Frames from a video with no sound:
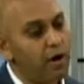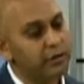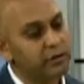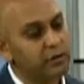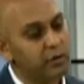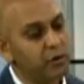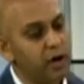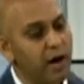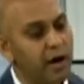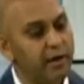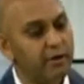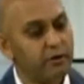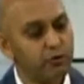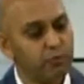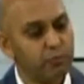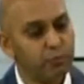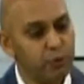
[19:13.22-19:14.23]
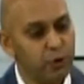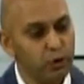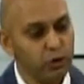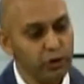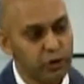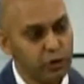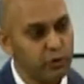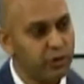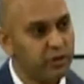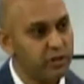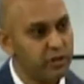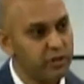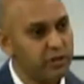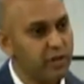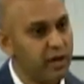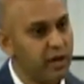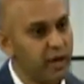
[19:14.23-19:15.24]
to kind of purely treat
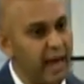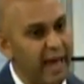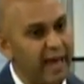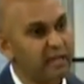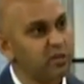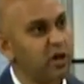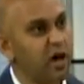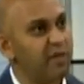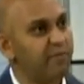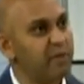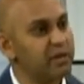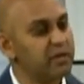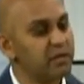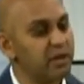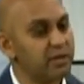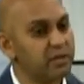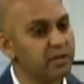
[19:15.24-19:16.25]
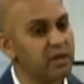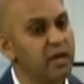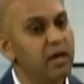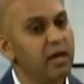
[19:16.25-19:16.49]
this hands-off business?